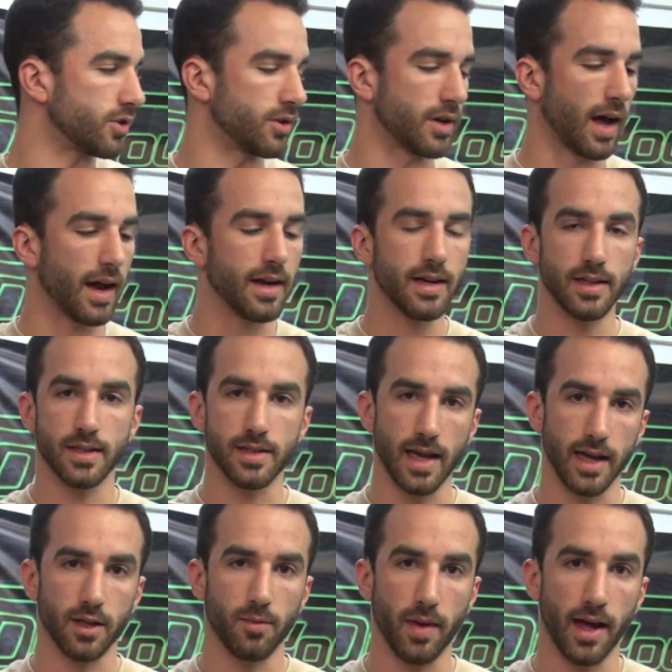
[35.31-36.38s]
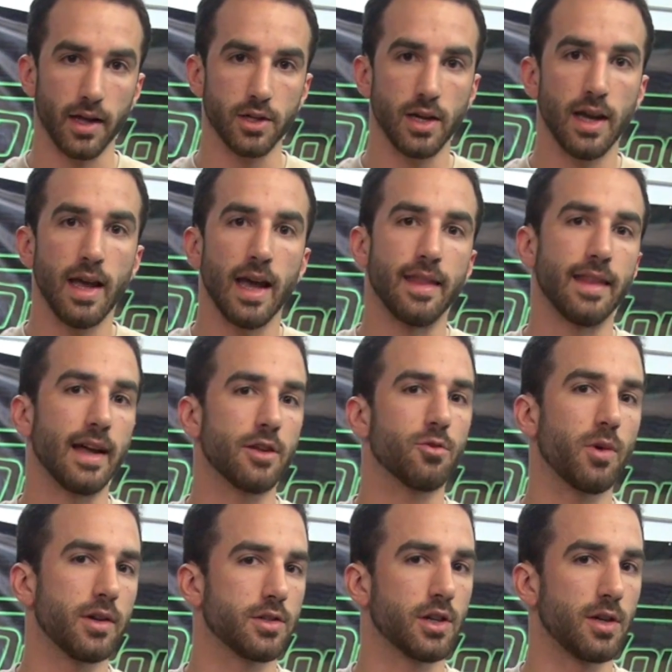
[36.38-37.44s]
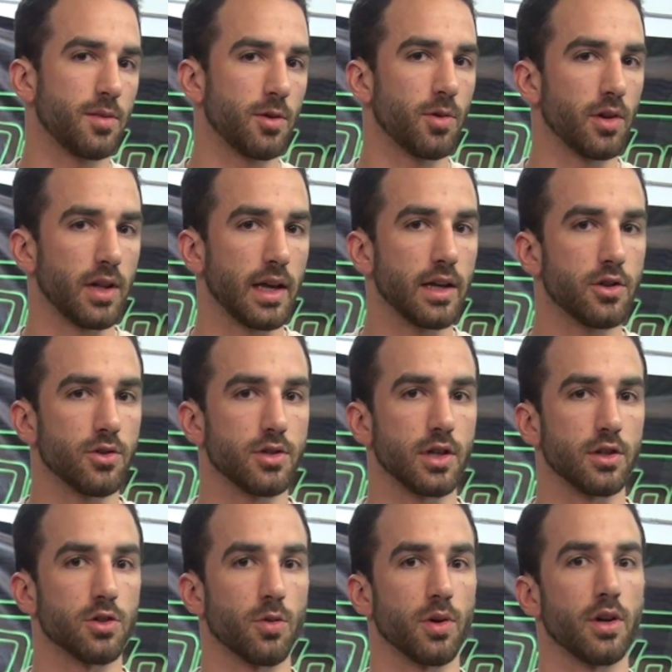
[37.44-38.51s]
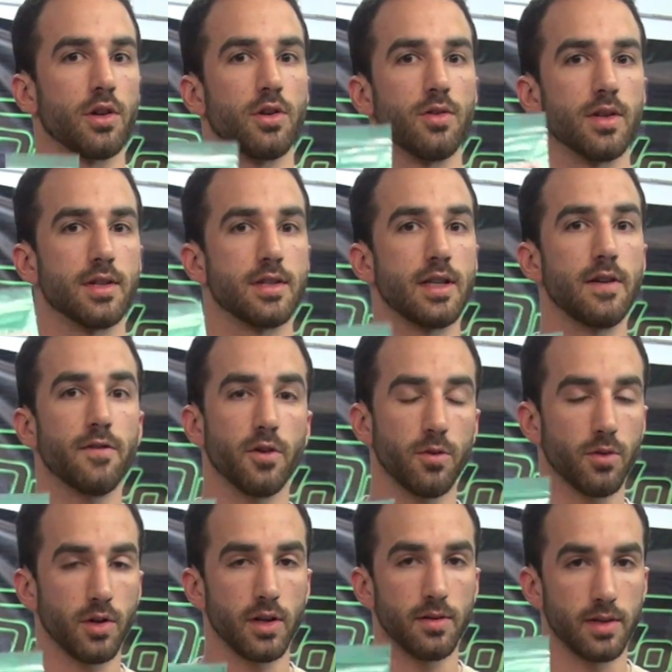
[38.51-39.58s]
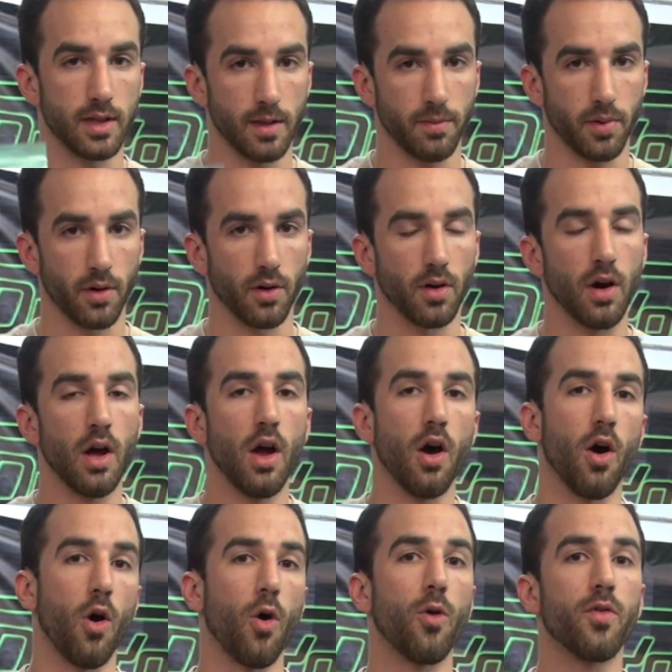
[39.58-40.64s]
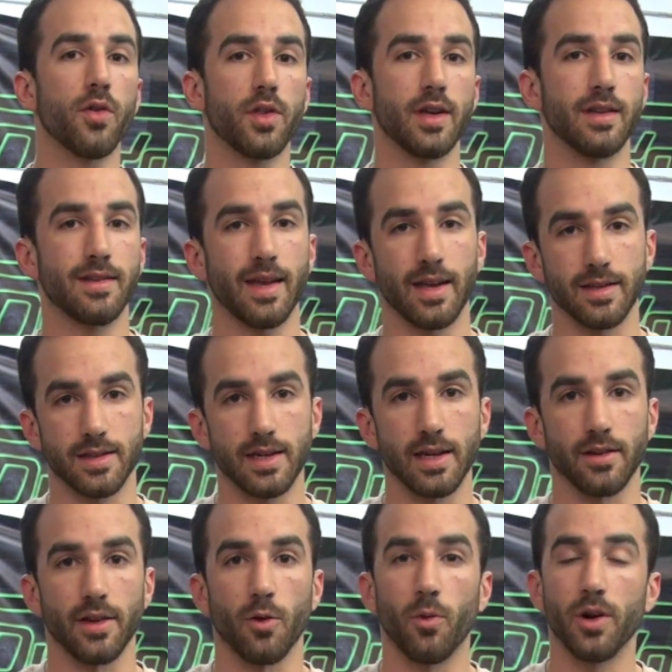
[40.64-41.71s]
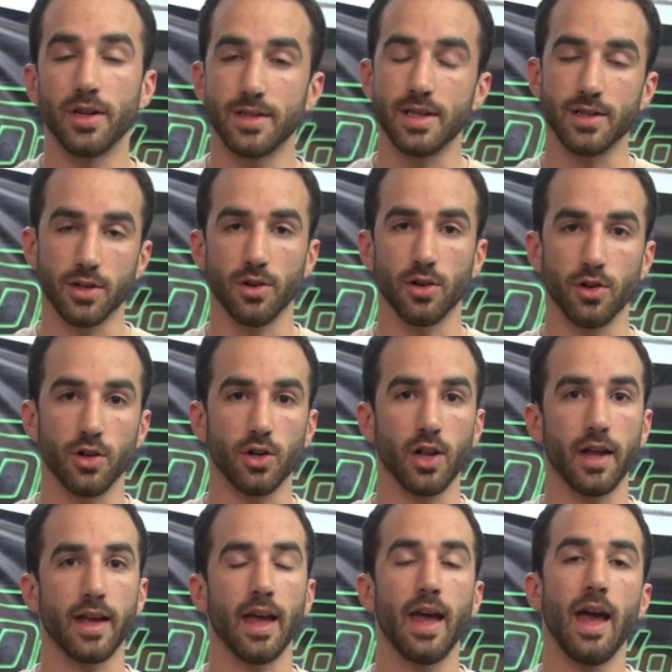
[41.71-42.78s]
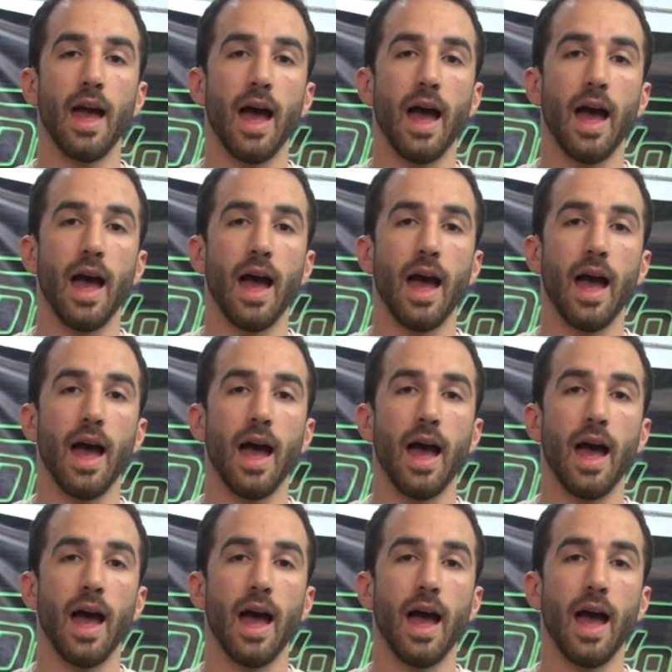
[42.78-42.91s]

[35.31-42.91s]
They're not an exact match, and that's why it's going to be really interesting. So we're going to do the Seafoam green dip pearl over the Intense Teal. Now, what is this going to look like?